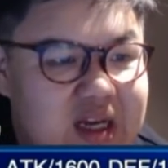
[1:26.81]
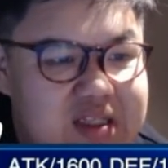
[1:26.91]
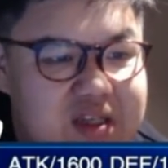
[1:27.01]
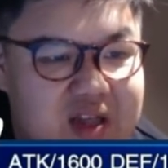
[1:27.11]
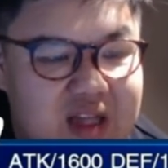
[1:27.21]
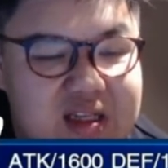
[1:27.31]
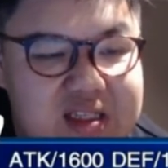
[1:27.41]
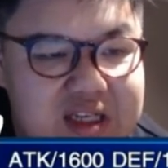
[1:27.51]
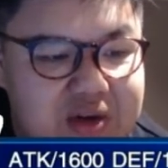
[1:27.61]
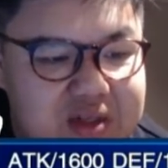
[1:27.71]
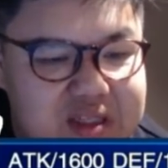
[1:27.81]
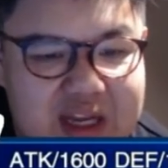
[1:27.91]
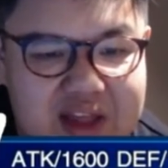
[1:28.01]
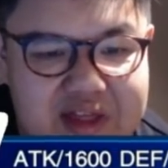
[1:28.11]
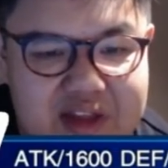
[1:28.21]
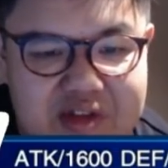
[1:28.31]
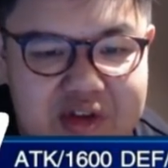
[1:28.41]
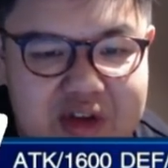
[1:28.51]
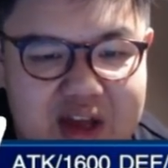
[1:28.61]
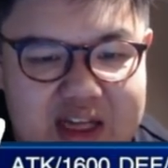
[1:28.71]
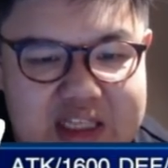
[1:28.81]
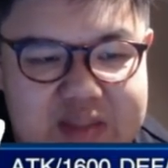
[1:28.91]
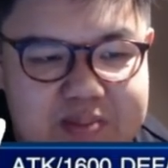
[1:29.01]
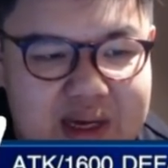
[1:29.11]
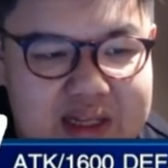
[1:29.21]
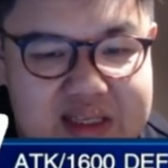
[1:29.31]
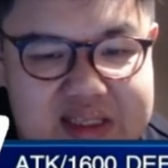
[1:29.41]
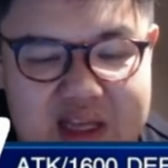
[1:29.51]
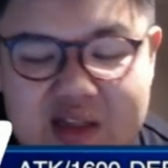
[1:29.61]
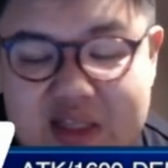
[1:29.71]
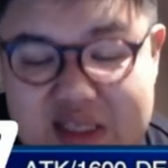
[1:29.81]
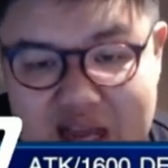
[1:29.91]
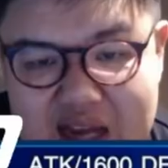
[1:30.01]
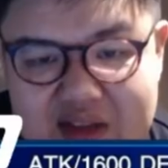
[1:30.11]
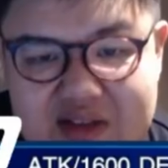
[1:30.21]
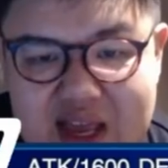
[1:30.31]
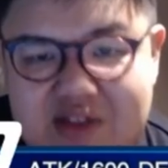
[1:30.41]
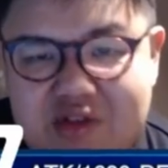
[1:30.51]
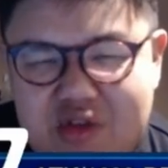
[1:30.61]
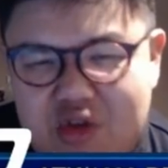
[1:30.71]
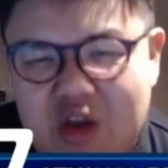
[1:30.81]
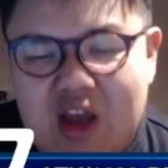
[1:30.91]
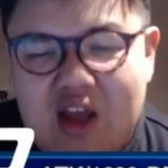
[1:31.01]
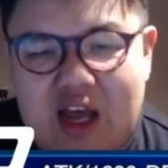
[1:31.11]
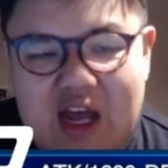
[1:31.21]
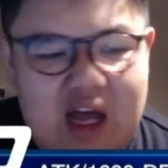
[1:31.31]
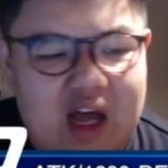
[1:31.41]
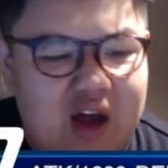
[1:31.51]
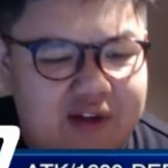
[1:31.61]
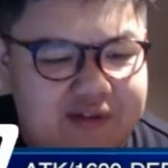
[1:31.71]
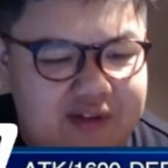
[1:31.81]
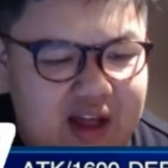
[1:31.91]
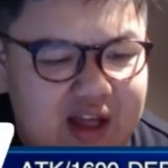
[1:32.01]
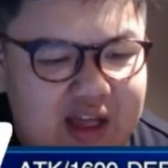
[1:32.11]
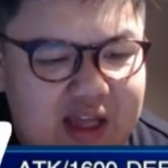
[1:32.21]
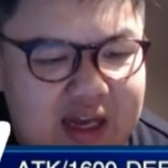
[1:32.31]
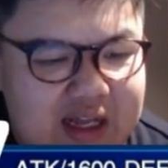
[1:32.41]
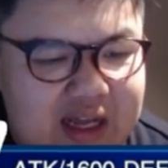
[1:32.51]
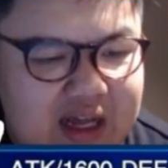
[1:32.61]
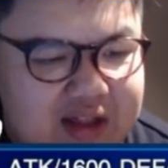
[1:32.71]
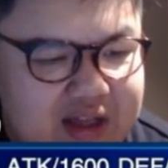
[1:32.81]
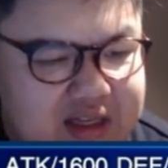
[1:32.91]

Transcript: So Thunder Seahorse, it can thin 2 cards by discard it to add 2 of any other